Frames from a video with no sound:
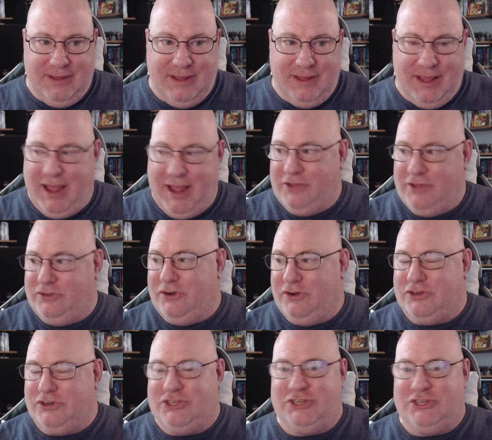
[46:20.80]
is your
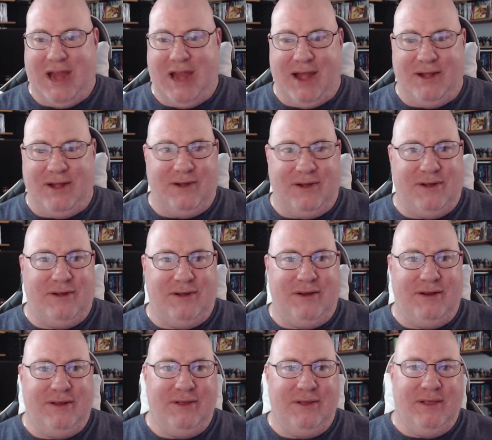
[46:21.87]
standard
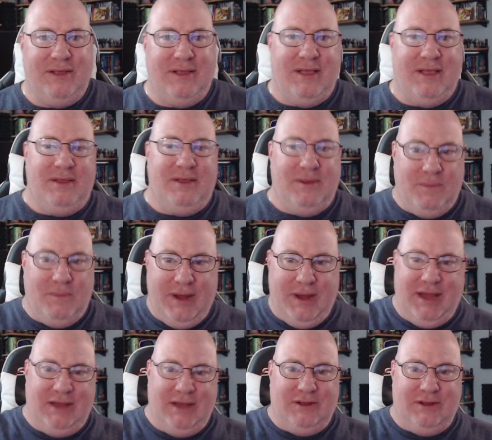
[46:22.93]
we
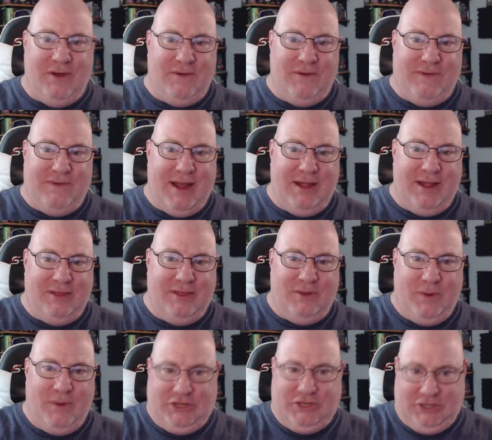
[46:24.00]
need to go find other
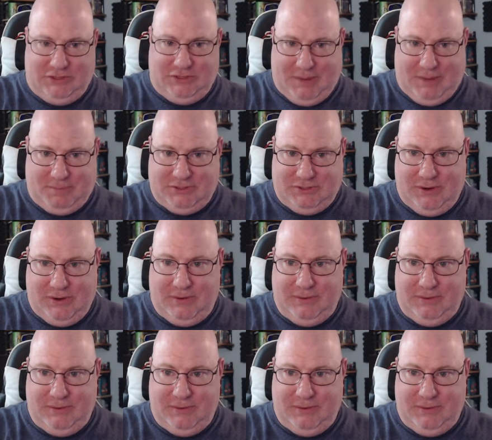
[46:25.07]
witches episode.